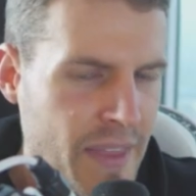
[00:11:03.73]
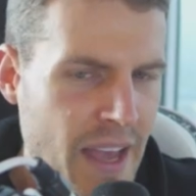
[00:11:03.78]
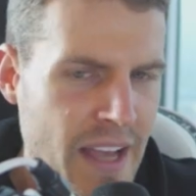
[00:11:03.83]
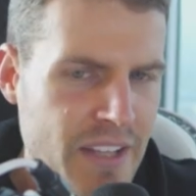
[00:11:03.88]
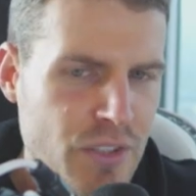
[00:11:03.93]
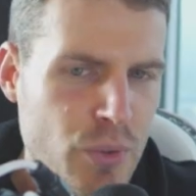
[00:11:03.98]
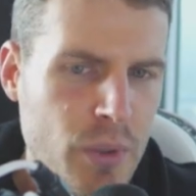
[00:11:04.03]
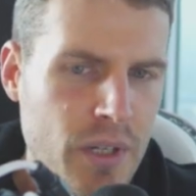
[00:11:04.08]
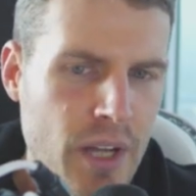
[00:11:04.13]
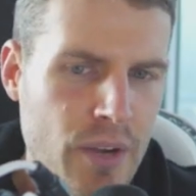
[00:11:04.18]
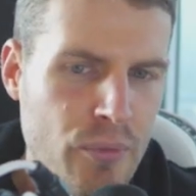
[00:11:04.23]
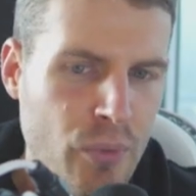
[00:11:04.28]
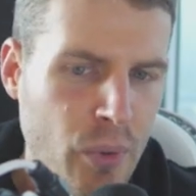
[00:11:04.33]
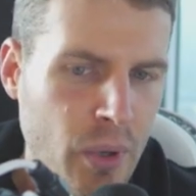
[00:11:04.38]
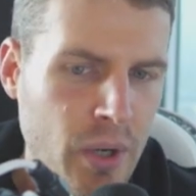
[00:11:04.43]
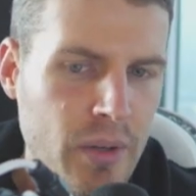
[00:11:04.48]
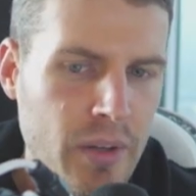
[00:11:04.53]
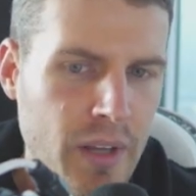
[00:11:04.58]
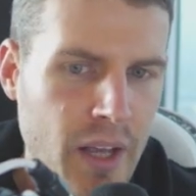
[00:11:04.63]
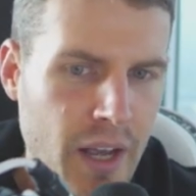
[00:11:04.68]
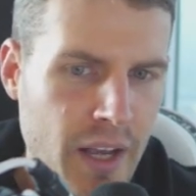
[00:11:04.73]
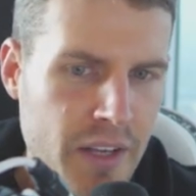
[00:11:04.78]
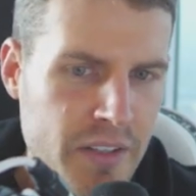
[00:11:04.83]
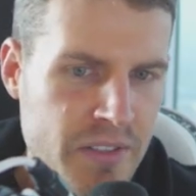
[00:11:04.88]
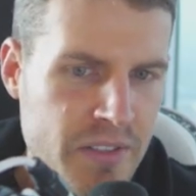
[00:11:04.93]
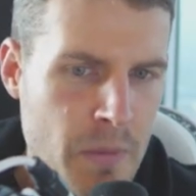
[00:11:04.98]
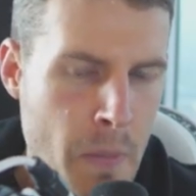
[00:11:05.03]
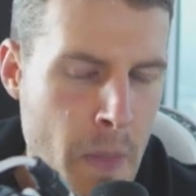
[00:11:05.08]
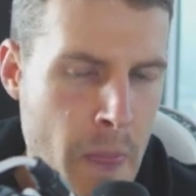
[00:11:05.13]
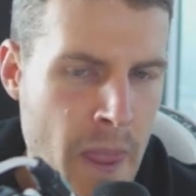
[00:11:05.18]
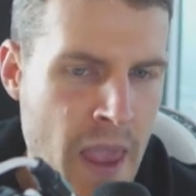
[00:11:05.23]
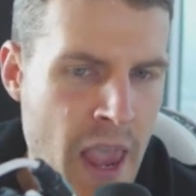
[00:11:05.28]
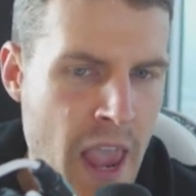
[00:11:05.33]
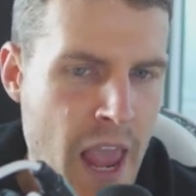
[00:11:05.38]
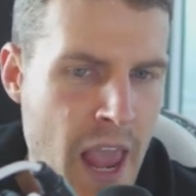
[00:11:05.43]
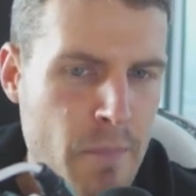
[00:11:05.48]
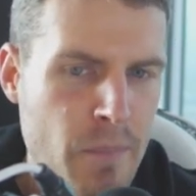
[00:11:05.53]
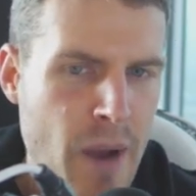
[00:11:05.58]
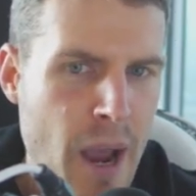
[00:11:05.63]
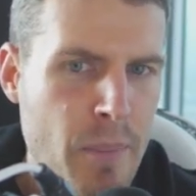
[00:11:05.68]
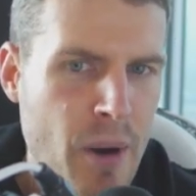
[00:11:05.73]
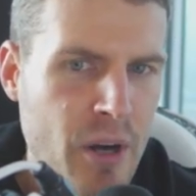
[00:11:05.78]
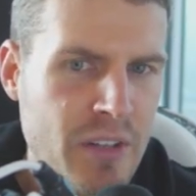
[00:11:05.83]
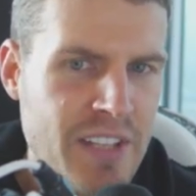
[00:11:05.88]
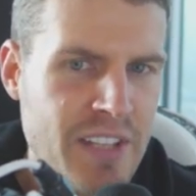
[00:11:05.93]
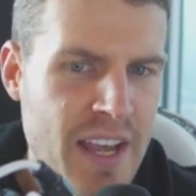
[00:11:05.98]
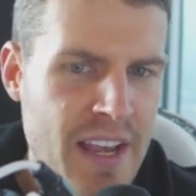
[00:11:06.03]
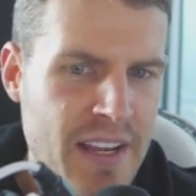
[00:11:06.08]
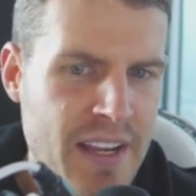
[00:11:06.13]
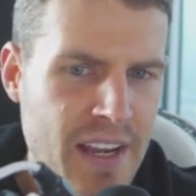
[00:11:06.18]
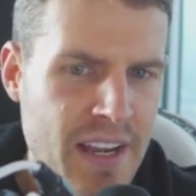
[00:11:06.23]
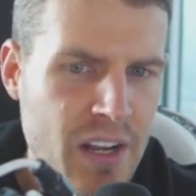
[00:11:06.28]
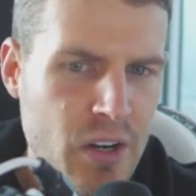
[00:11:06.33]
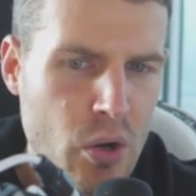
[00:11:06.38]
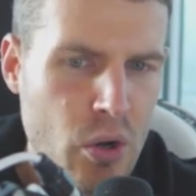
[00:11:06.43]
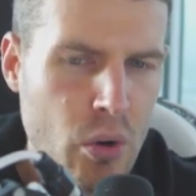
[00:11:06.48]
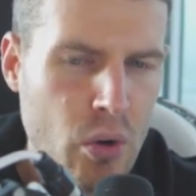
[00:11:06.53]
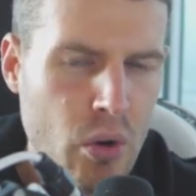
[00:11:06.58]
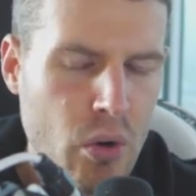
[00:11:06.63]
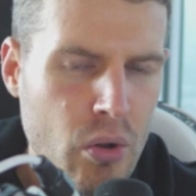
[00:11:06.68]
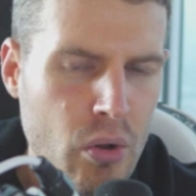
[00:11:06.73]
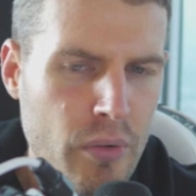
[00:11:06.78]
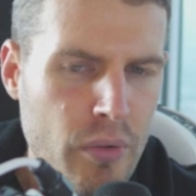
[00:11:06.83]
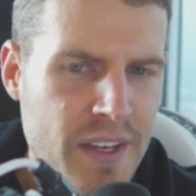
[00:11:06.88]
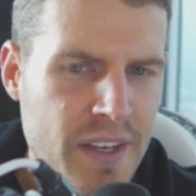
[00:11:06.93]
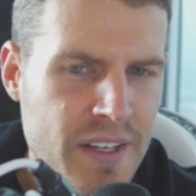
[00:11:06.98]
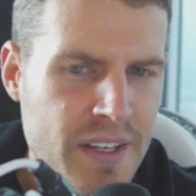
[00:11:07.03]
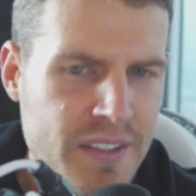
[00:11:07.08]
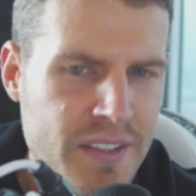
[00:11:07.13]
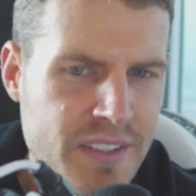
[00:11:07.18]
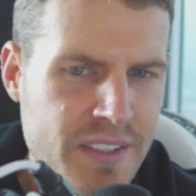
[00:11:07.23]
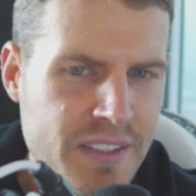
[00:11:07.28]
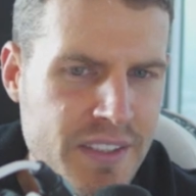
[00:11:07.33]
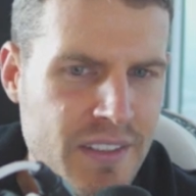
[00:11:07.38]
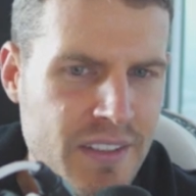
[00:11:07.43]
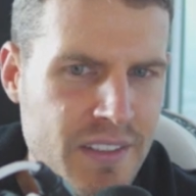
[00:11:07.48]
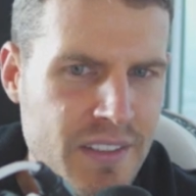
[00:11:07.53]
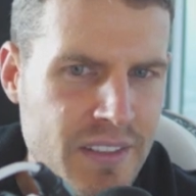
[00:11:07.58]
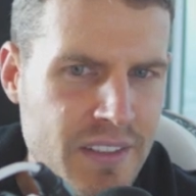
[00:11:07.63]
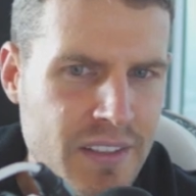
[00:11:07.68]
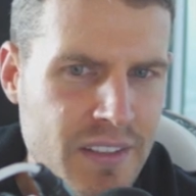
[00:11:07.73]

That's what I've realized. And by partaking in all these